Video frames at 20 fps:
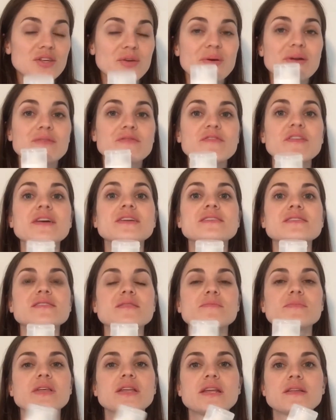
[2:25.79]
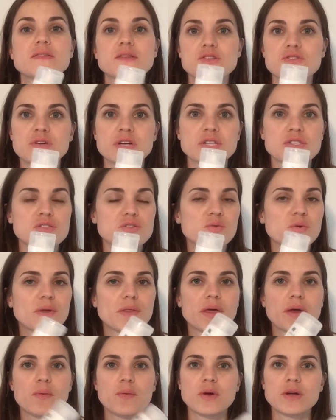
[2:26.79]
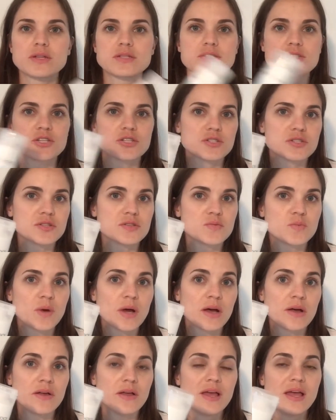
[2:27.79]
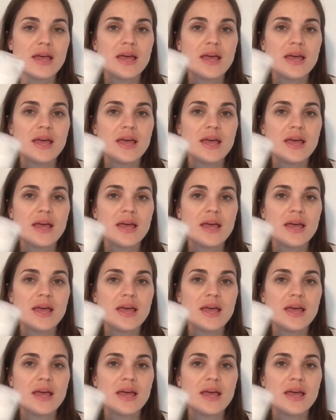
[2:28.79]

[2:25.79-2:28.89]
you can find something at the drugstore that works just as well.